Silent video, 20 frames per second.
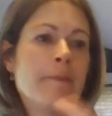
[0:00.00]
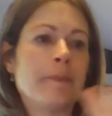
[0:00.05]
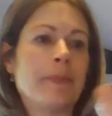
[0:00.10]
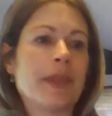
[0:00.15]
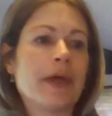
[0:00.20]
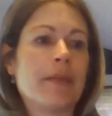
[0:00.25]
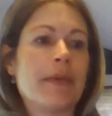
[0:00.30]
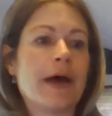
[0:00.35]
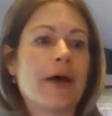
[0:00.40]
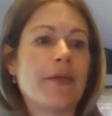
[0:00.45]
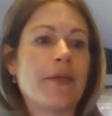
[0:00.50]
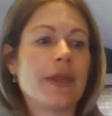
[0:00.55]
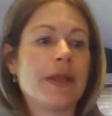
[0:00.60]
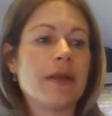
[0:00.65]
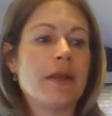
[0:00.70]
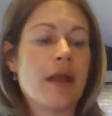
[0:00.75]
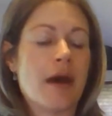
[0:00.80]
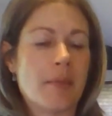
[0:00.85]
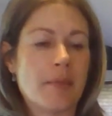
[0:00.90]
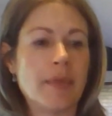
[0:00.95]
about the
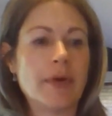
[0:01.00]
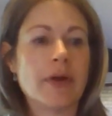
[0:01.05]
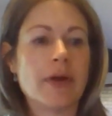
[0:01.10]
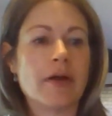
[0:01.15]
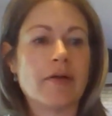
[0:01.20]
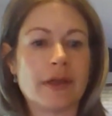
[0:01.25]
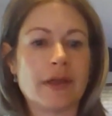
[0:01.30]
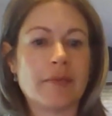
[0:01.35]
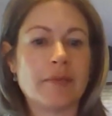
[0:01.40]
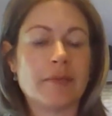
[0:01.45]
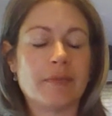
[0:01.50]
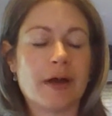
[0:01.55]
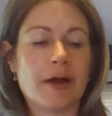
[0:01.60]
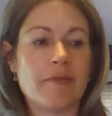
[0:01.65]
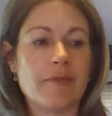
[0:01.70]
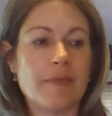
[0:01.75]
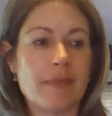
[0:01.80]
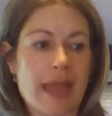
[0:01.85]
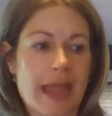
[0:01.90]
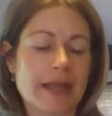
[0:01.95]
number of
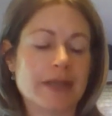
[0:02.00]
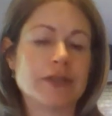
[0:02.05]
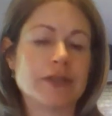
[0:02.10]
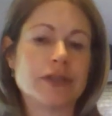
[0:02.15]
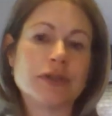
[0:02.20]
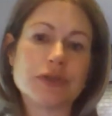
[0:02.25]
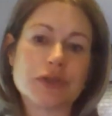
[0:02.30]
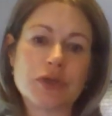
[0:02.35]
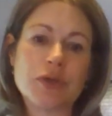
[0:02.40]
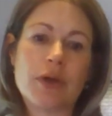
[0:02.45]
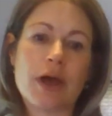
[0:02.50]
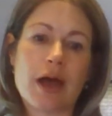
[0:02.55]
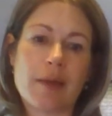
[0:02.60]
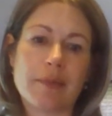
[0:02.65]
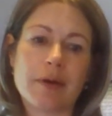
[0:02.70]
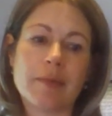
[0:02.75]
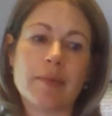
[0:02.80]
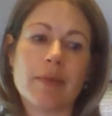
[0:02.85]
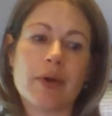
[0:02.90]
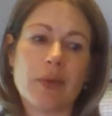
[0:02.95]
managers who
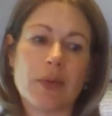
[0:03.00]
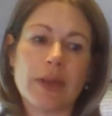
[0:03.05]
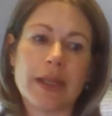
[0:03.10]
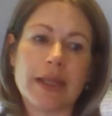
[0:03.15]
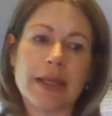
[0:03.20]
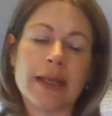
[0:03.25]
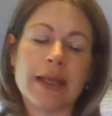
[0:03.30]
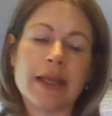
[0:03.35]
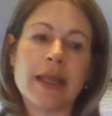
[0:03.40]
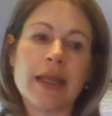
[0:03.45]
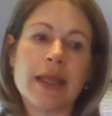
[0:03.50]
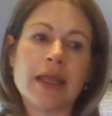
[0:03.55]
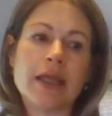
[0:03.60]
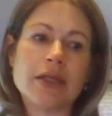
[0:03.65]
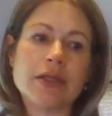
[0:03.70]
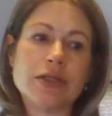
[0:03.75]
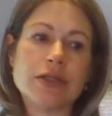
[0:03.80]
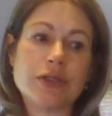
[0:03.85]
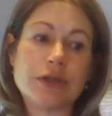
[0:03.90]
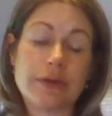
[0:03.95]
got promoted
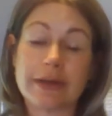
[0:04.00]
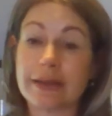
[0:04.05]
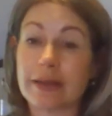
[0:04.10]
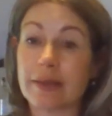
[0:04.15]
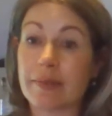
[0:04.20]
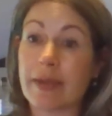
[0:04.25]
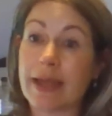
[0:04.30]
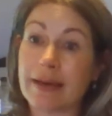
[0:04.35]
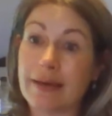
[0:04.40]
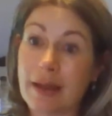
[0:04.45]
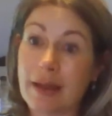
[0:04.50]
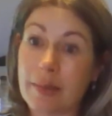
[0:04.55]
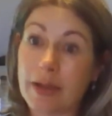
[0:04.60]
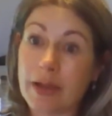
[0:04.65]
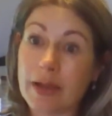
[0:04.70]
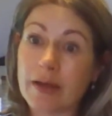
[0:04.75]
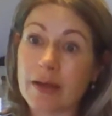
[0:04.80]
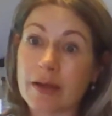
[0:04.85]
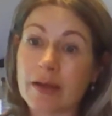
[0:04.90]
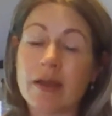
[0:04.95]
during the
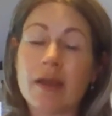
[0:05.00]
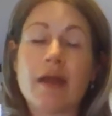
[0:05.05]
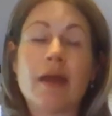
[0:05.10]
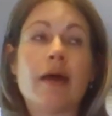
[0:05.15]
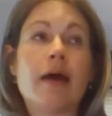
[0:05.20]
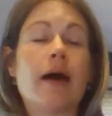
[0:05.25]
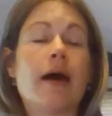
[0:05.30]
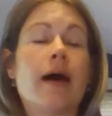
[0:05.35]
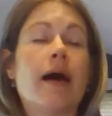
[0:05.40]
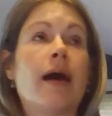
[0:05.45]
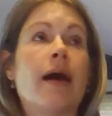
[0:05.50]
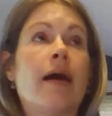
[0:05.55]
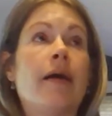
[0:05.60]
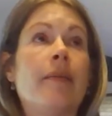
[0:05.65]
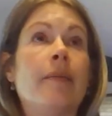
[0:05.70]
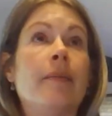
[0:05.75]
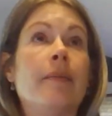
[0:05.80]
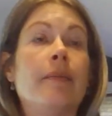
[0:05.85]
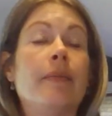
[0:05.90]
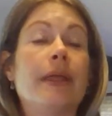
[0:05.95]
pandemic
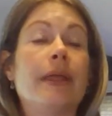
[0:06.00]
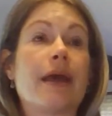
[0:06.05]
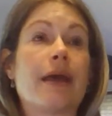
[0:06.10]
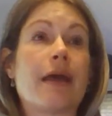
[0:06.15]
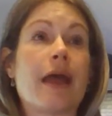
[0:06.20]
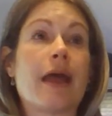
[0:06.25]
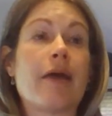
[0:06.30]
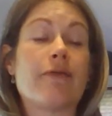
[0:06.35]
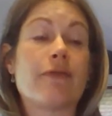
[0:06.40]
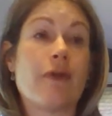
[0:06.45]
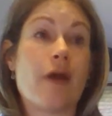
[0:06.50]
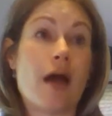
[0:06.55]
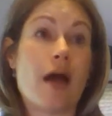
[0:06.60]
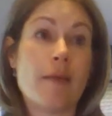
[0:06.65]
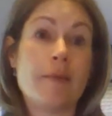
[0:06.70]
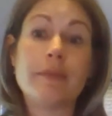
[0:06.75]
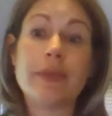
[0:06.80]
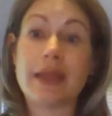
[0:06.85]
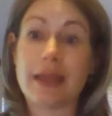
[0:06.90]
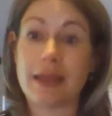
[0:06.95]

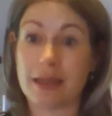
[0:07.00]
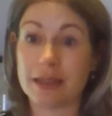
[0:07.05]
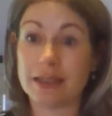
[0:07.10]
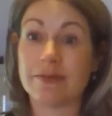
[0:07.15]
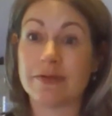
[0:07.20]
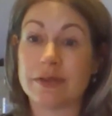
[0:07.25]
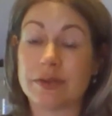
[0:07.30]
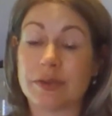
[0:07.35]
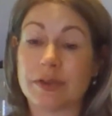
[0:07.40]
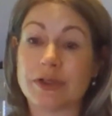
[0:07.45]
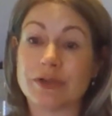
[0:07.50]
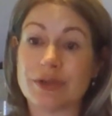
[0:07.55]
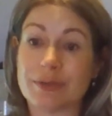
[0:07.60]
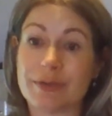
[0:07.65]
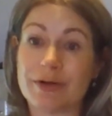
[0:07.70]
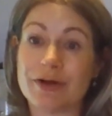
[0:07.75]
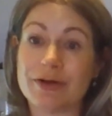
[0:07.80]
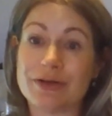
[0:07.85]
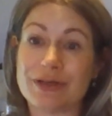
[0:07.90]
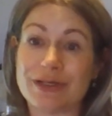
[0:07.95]
from being individual
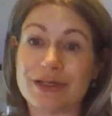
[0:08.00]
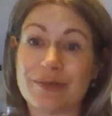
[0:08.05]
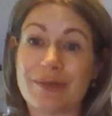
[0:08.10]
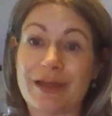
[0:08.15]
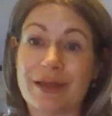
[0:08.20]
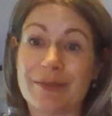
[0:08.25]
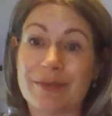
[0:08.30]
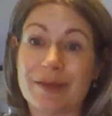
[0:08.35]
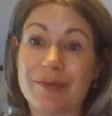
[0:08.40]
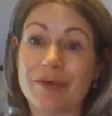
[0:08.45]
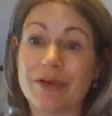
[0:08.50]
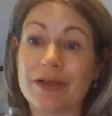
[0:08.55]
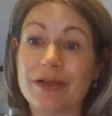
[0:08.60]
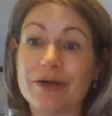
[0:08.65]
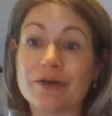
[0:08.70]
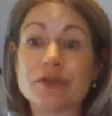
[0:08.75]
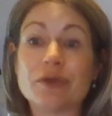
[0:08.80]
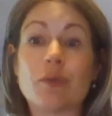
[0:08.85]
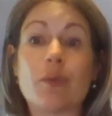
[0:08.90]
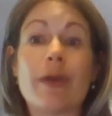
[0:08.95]
contributors into being people
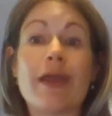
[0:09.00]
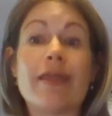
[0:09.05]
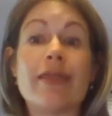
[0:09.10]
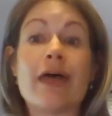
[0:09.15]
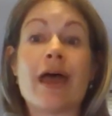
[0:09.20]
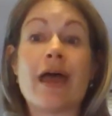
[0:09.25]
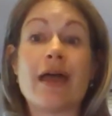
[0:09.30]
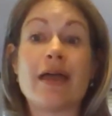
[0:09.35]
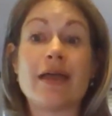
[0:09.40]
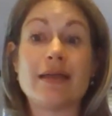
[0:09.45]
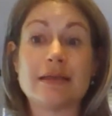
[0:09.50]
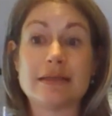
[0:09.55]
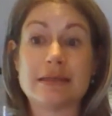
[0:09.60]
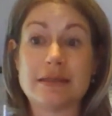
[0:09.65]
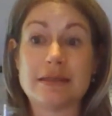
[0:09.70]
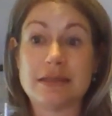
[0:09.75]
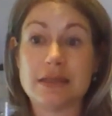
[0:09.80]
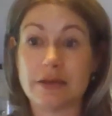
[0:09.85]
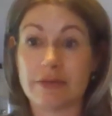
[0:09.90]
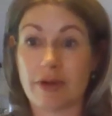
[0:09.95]
leaders with
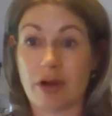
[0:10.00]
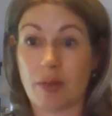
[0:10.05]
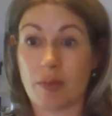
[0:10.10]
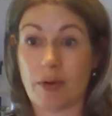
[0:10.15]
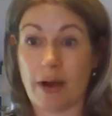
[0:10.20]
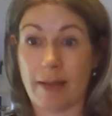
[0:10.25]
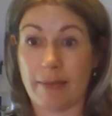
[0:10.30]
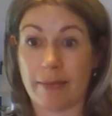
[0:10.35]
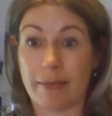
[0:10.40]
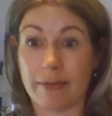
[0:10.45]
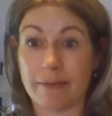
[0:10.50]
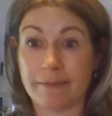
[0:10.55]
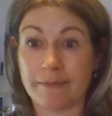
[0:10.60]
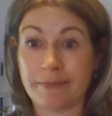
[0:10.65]
zero prep.